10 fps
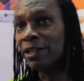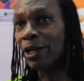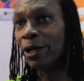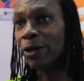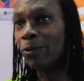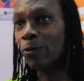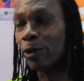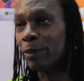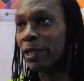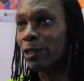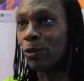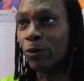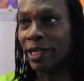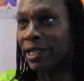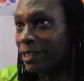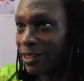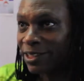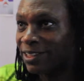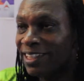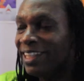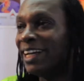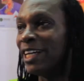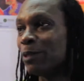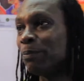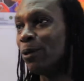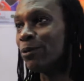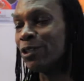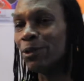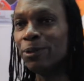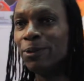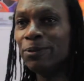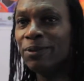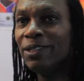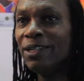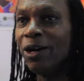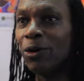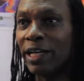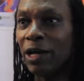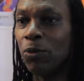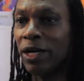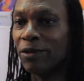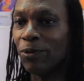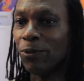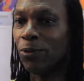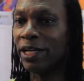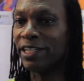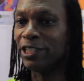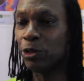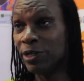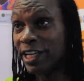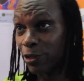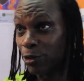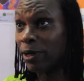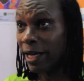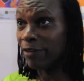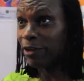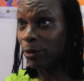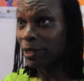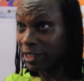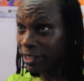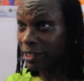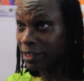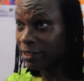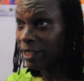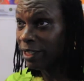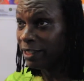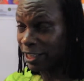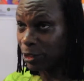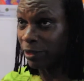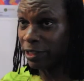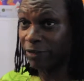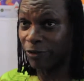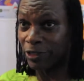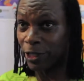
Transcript: They're wannabe Little Waynes, as opposed to, okay, what unique do you have here in Kenya that you can leverage?